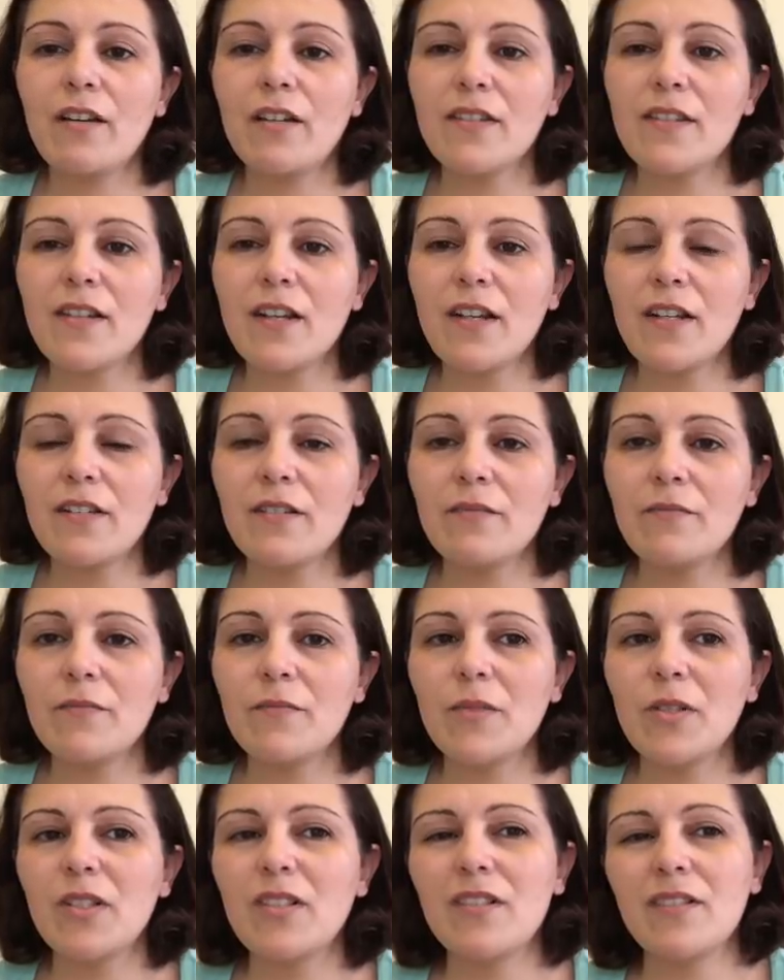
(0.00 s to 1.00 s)
It's like
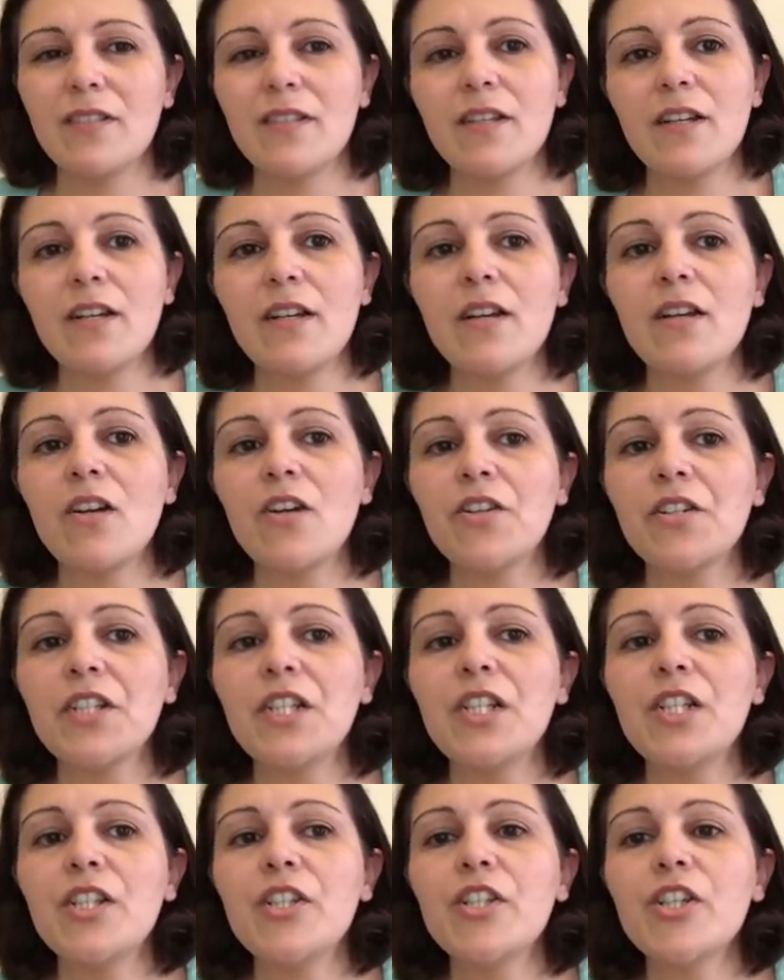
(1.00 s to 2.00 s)
a
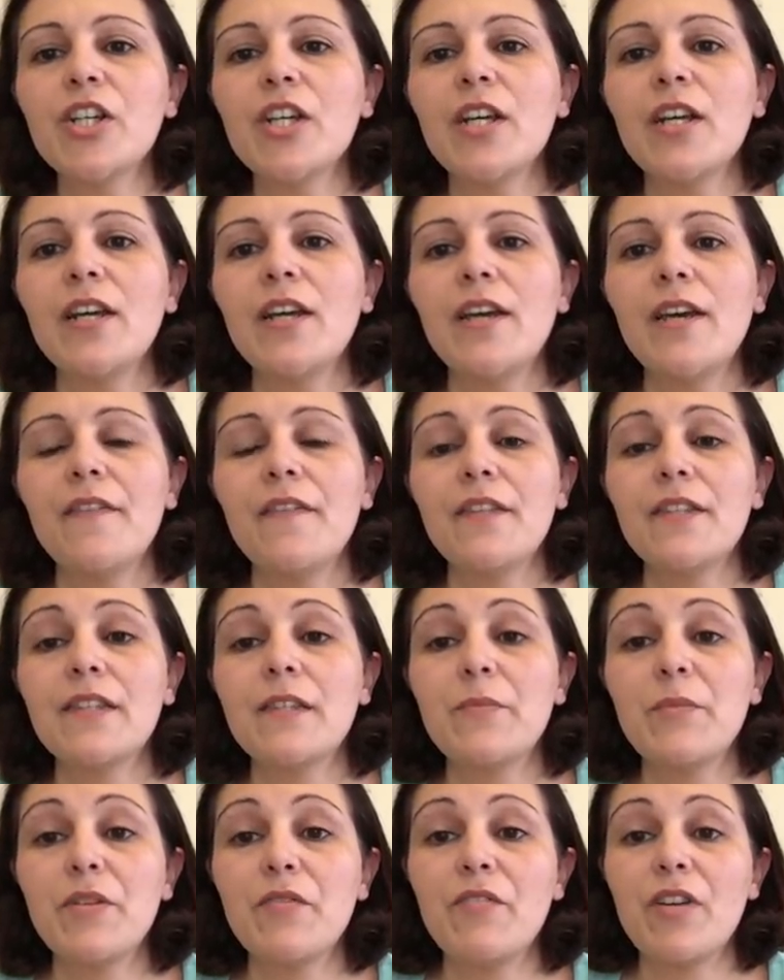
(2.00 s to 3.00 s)
cottage that's
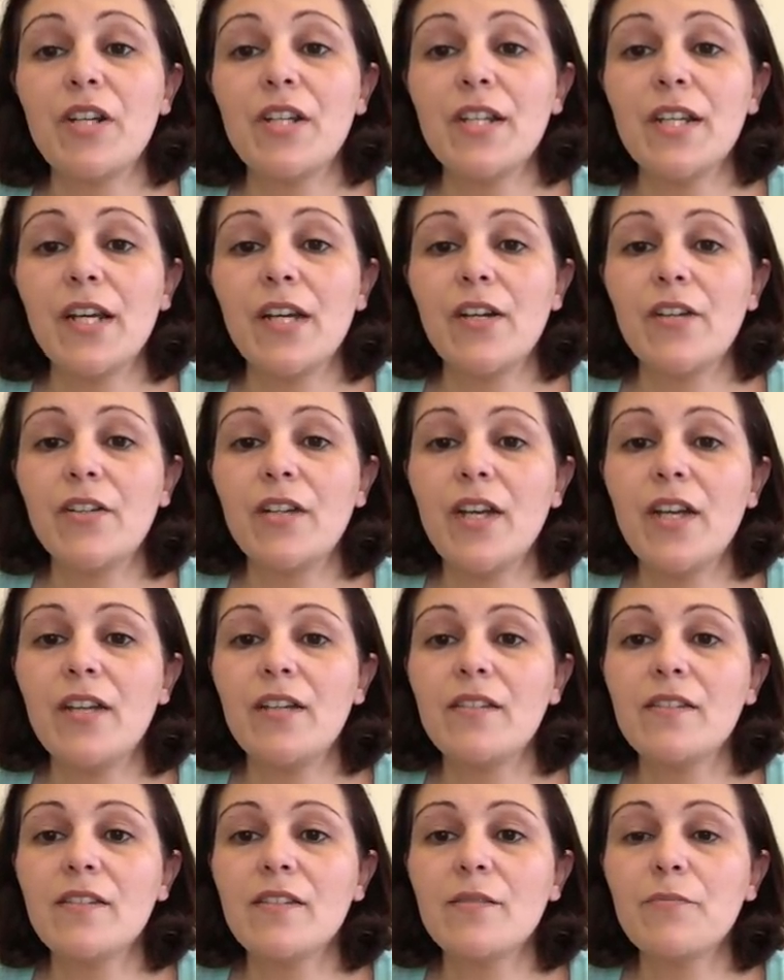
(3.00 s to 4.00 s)
a bit run down, and
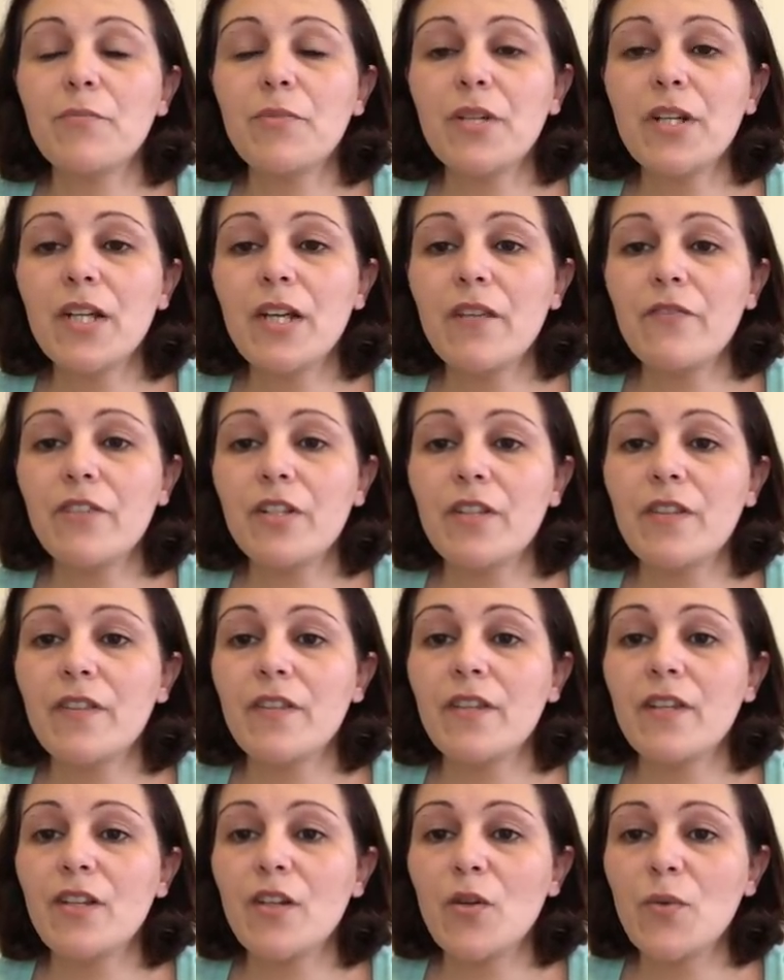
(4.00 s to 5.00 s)
it's pretty evident
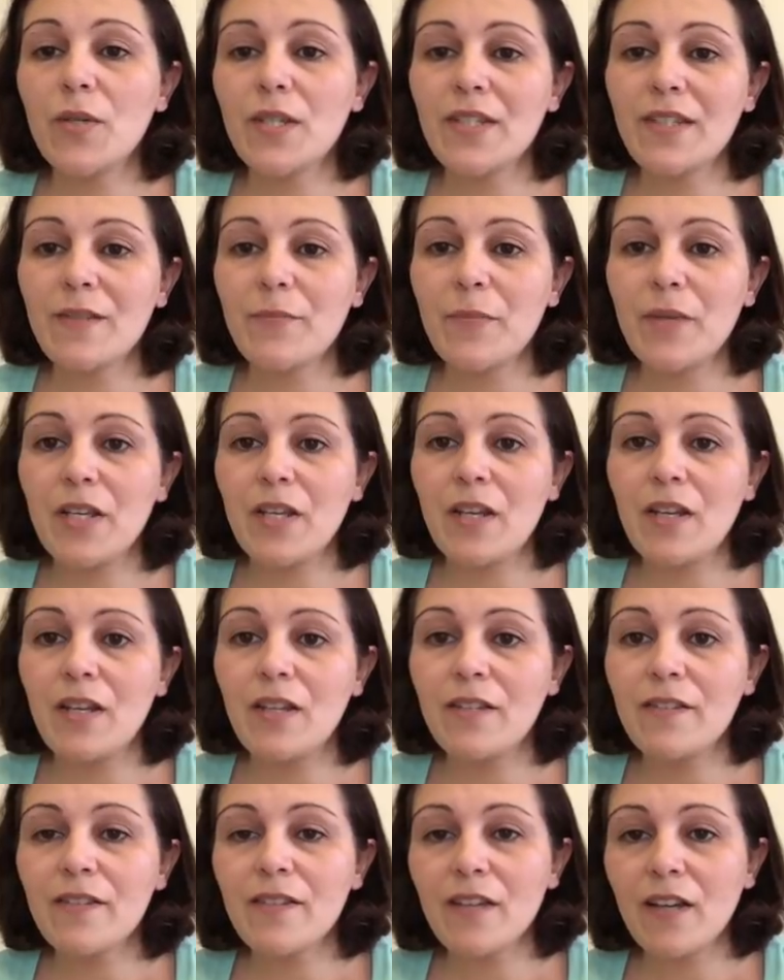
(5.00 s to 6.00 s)
that no one's been
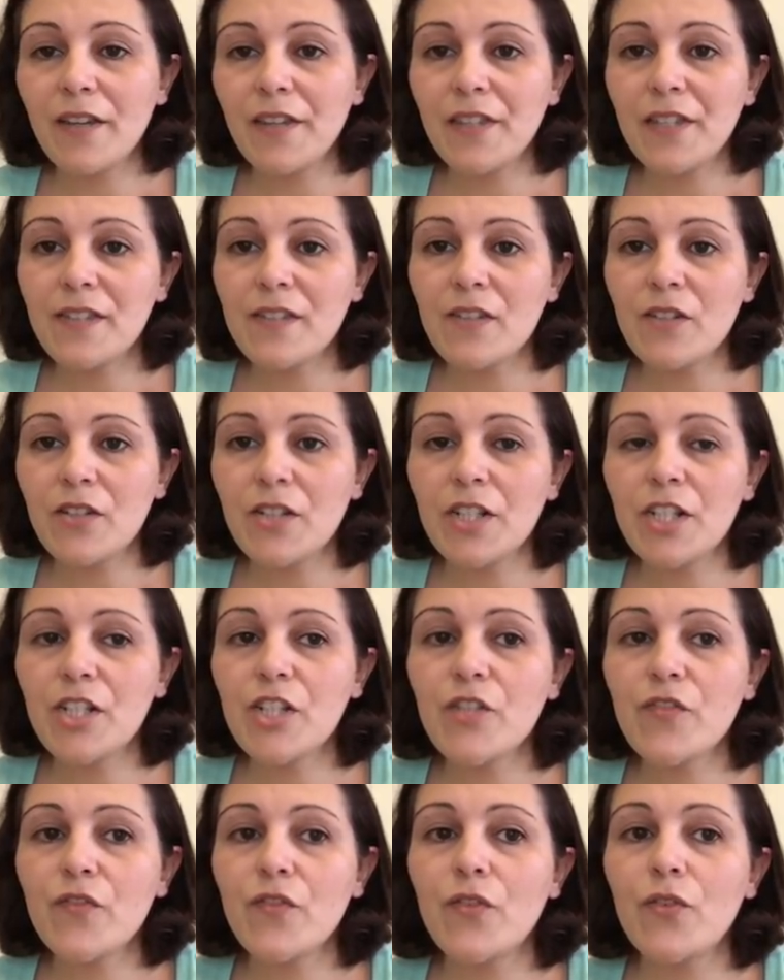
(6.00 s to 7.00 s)
inside this
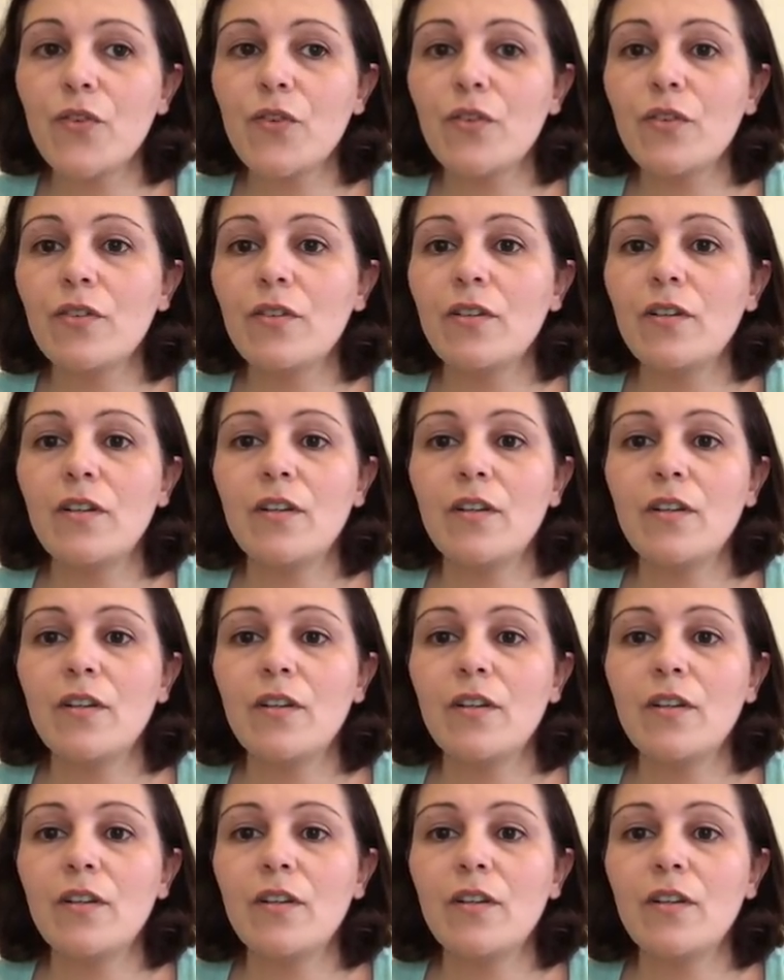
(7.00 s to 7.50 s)
cottage for